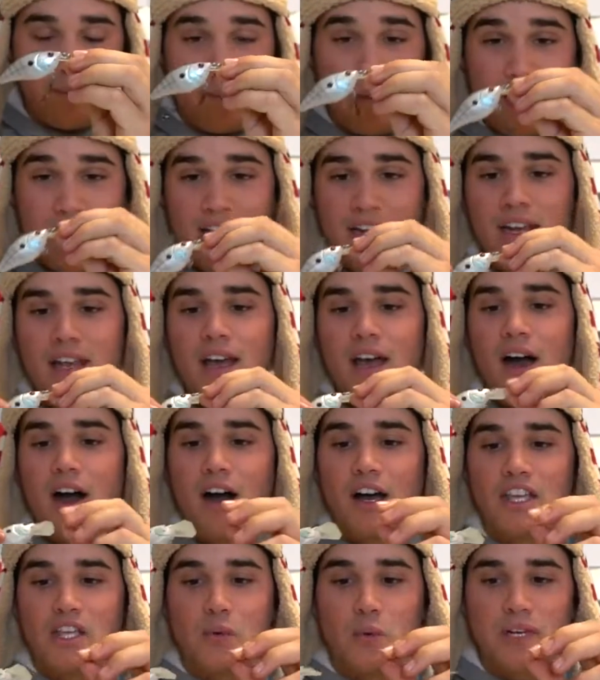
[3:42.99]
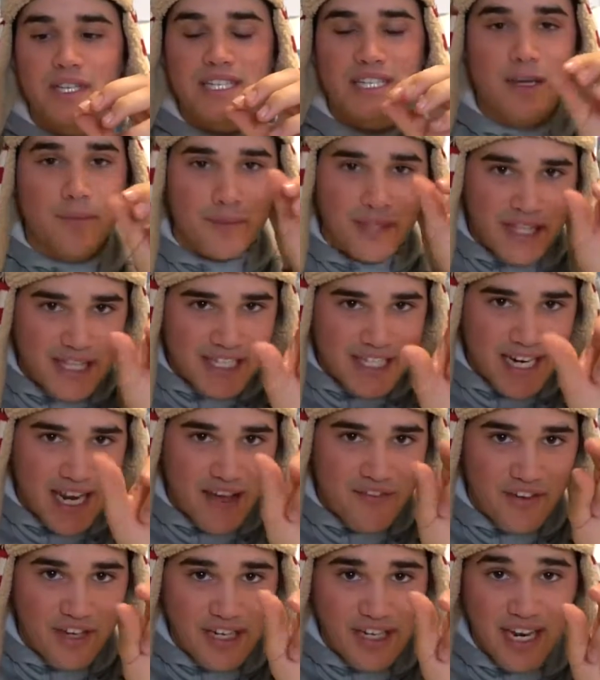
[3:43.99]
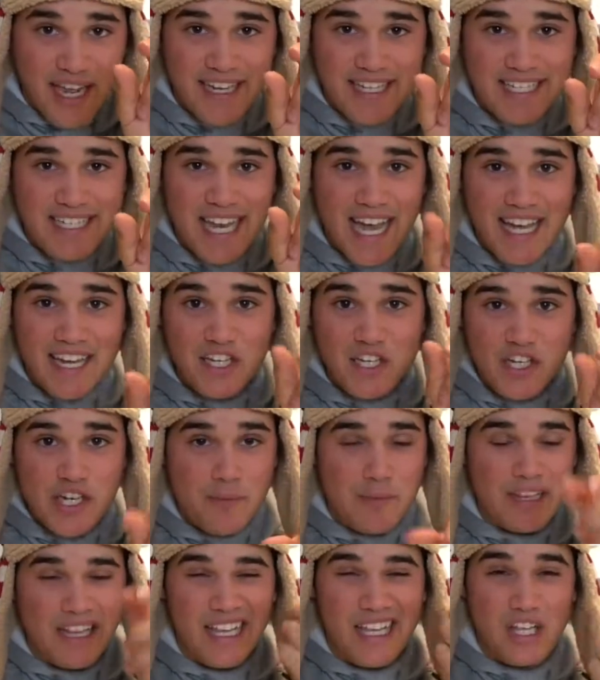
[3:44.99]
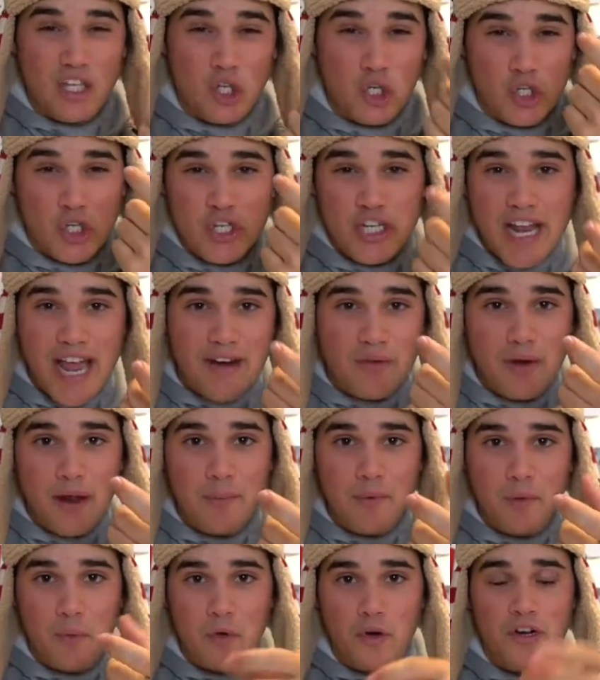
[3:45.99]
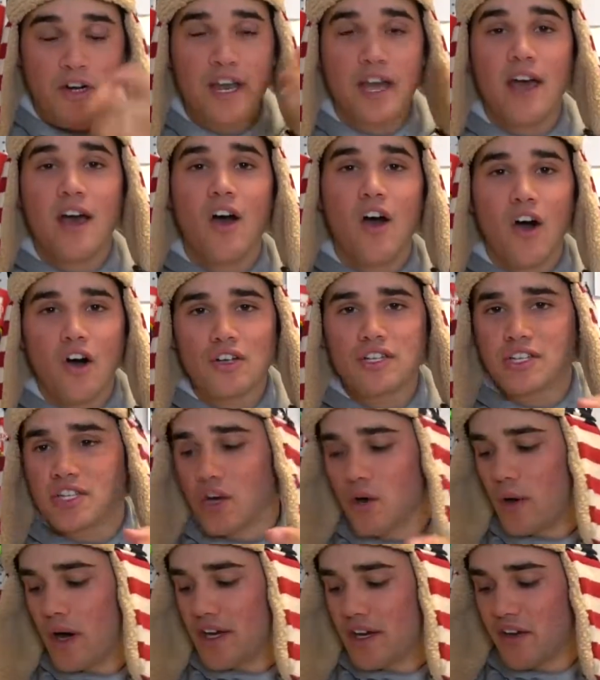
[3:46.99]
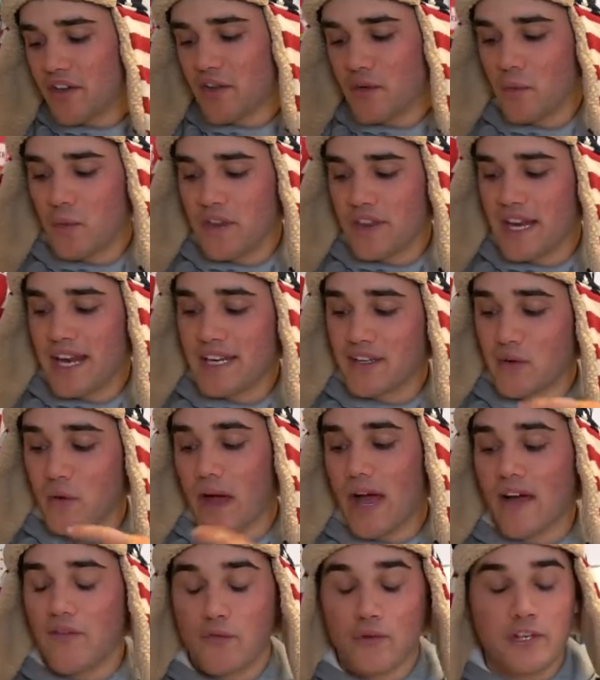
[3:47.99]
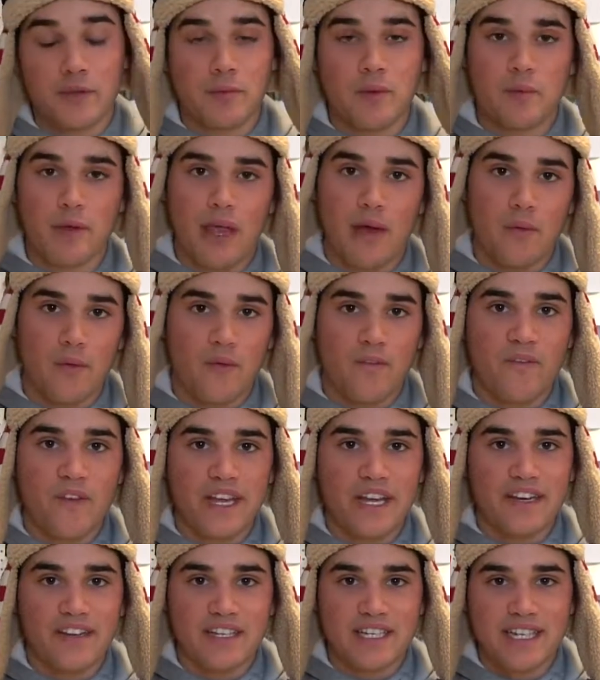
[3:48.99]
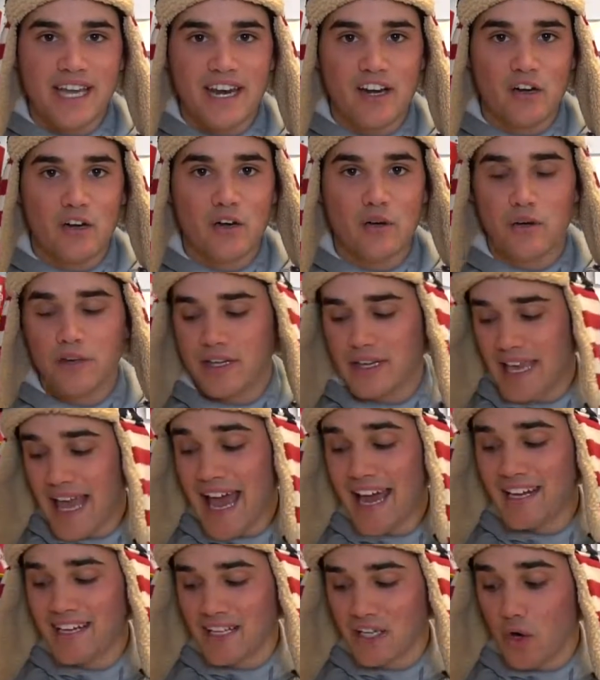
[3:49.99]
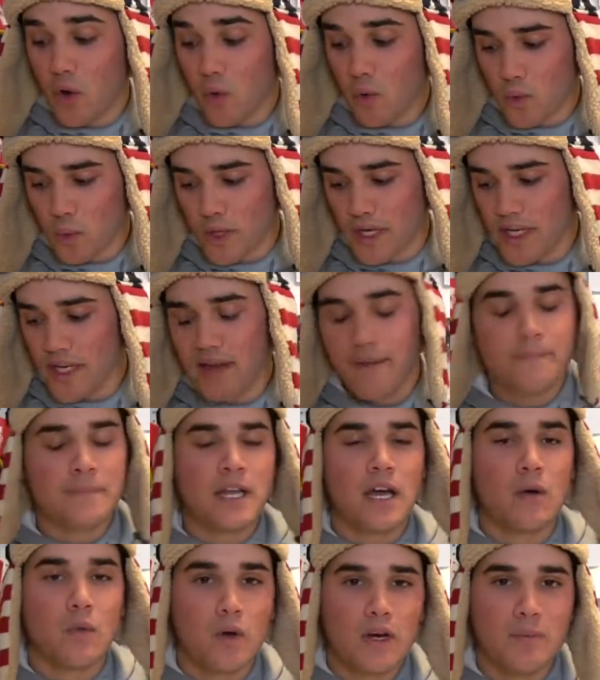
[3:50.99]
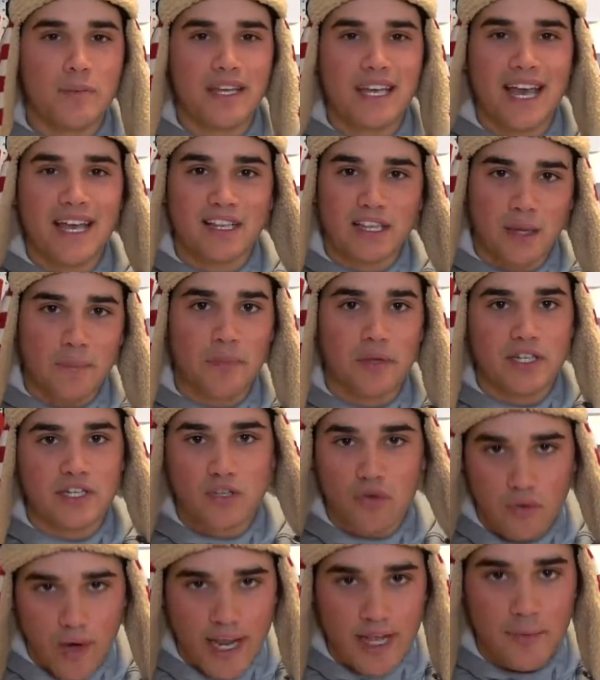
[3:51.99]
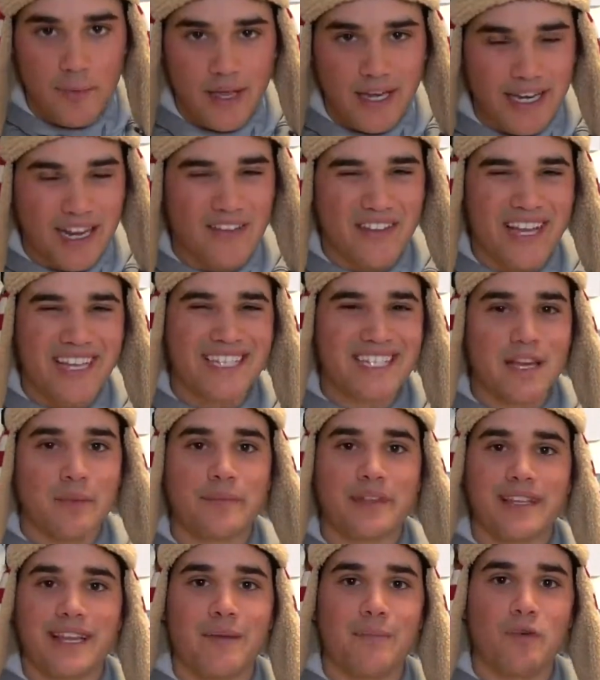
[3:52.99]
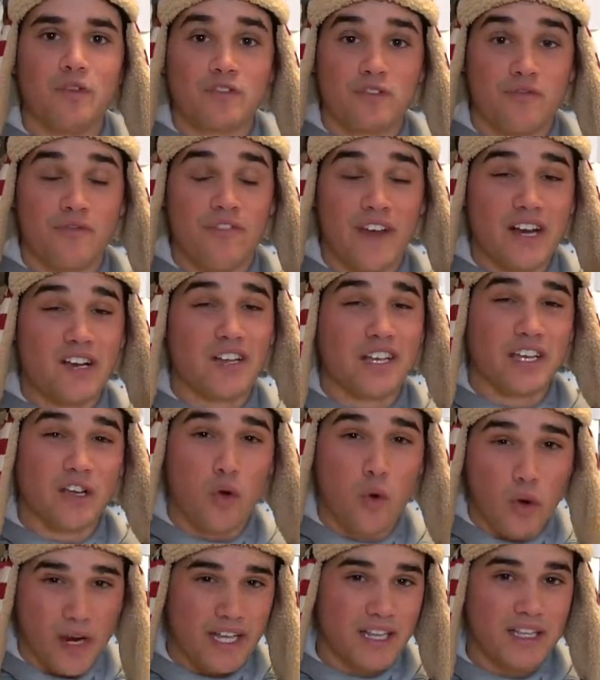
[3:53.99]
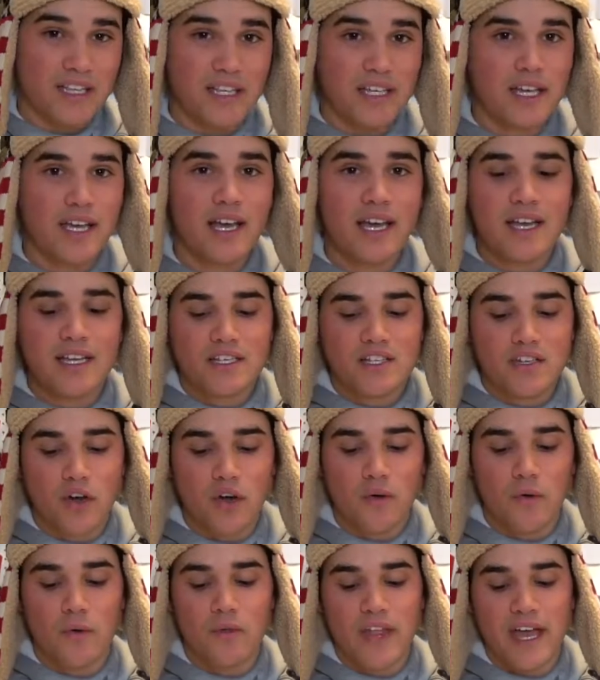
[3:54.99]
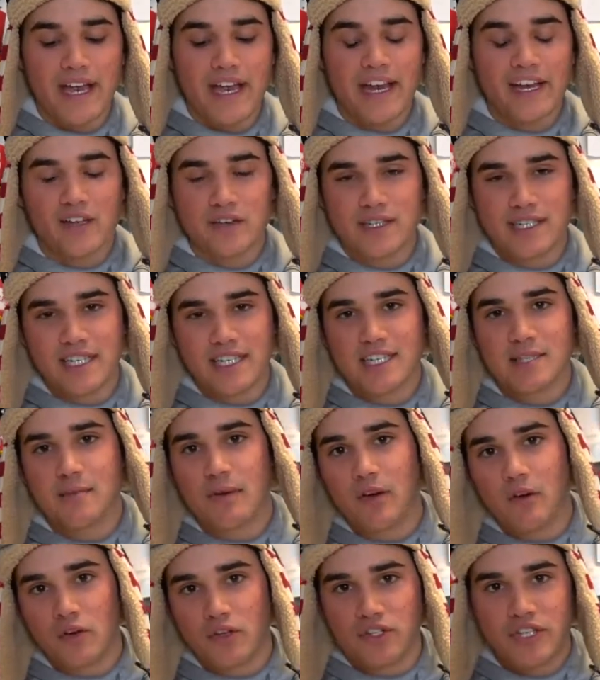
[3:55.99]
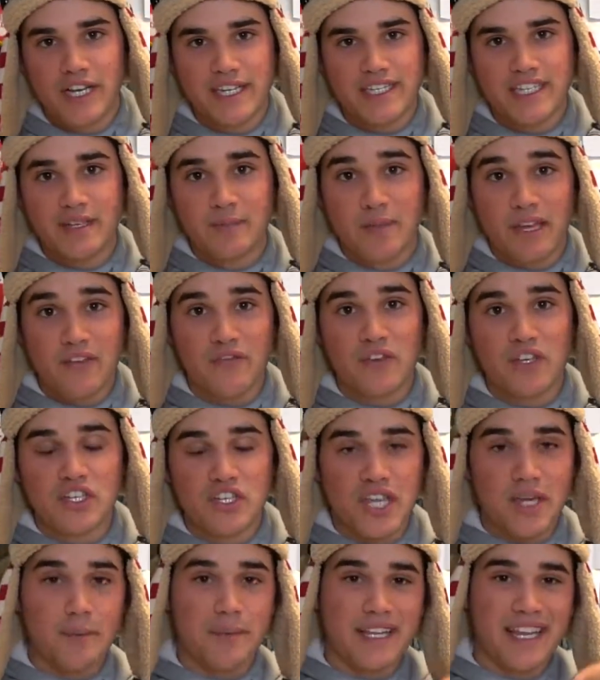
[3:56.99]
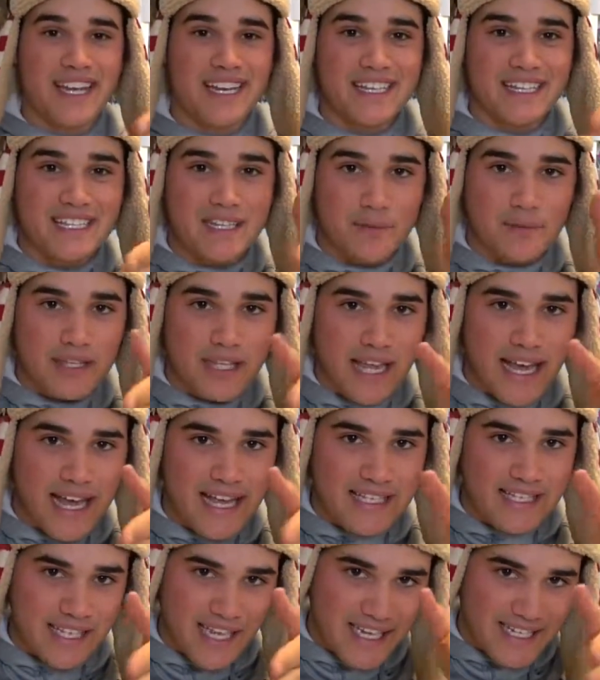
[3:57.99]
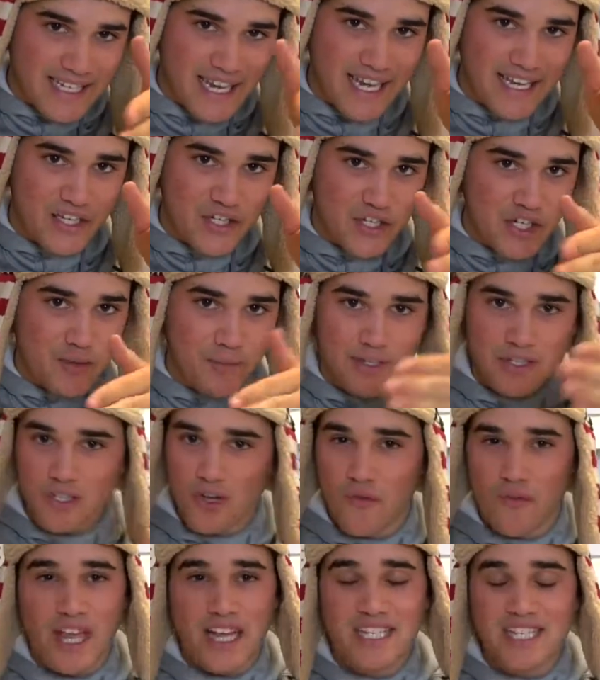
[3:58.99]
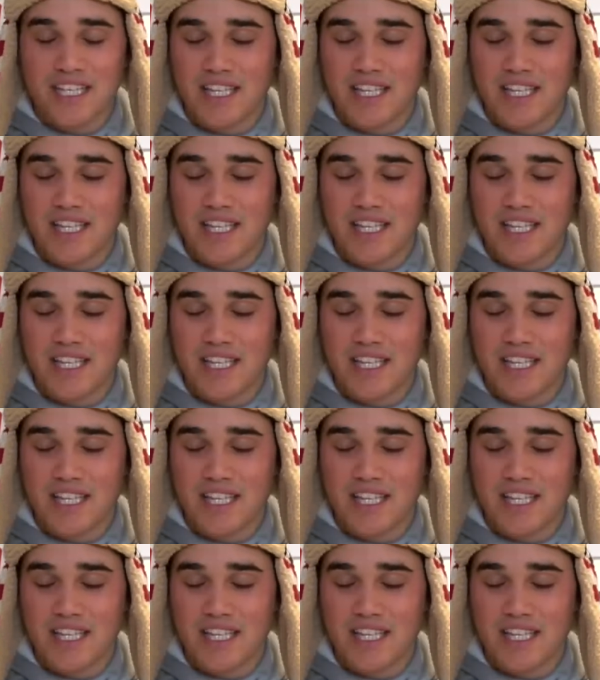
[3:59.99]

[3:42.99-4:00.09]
bait. You want something that's going to have a nice tight shimmy, like a little shad wrap would work. Also, another one that I don't have with me but that would fit into this category would be a lipless crankbait. Now that's something that moves fairly quickly, so that kind of goes against my whole chasing baitfish thing, but that is something that has a tight shimmy. So if that's